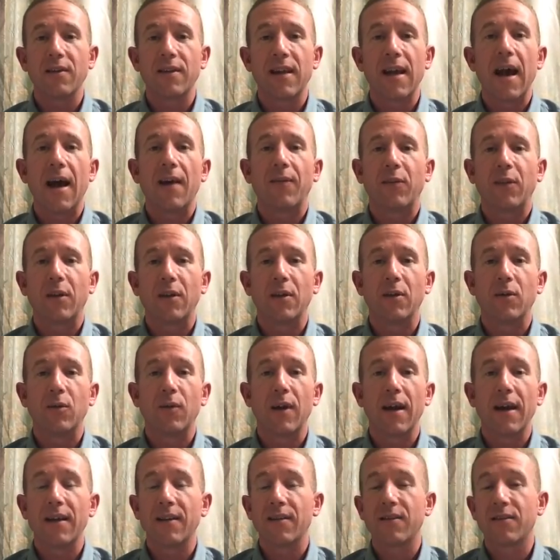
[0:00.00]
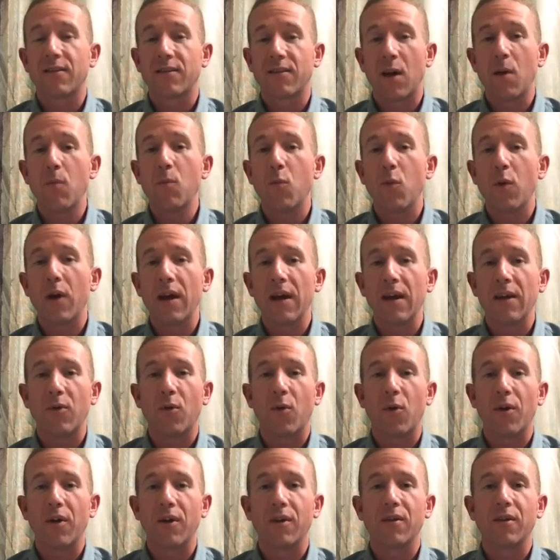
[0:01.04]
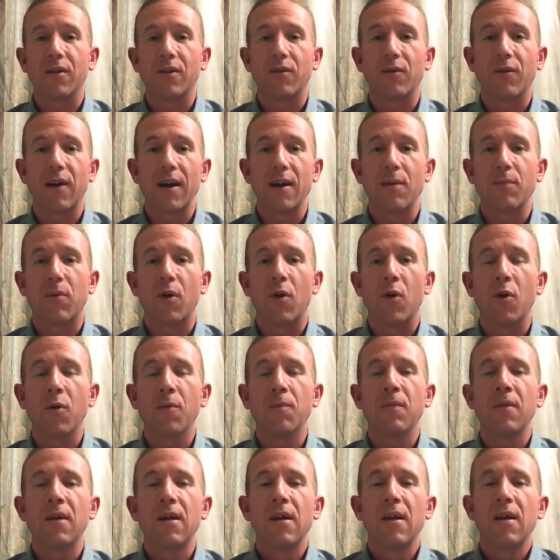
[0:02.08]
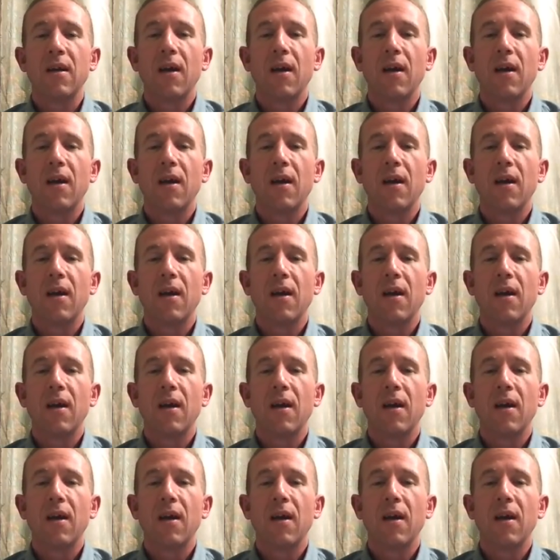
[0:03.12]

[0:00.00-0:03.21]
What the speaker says: They have to write some way in order to write a poem,